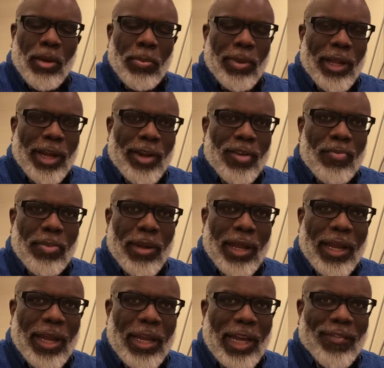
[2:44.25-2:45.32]
players
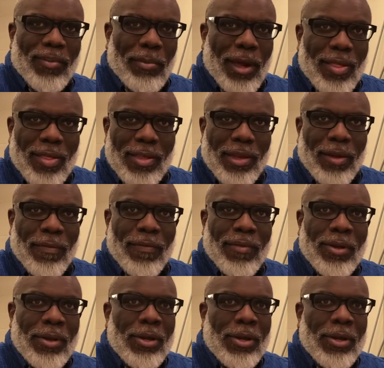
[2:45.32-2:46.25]
playing, even myself,